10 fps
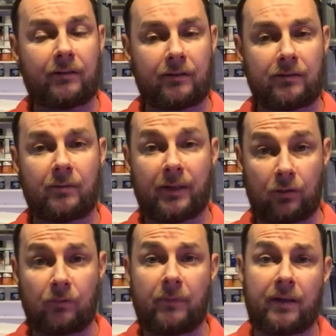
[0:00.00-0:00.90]
There's going to be a
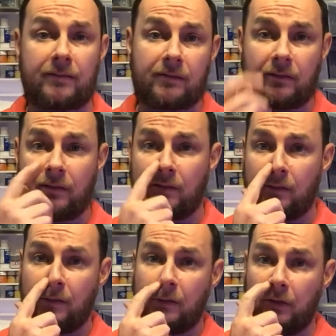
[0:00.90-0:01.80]
good mix
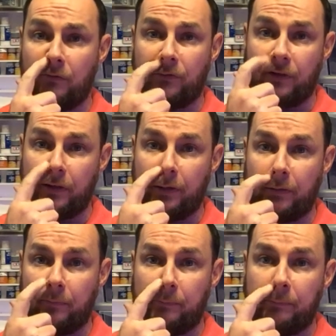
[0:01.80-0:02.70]
of
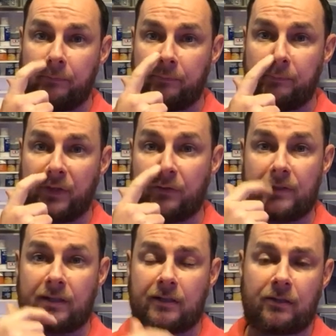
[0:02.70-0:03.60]

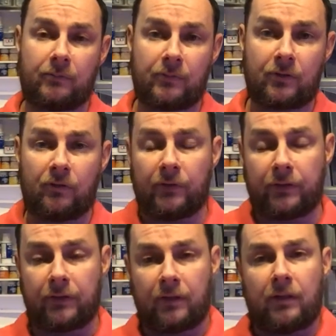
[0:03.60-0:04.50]
different systems covered
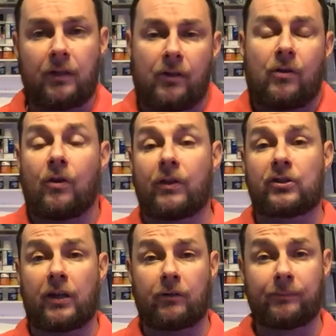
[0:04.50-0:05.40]
on the
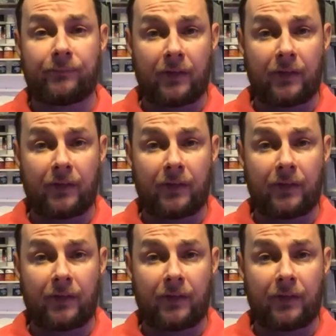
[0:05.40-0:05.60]
channel.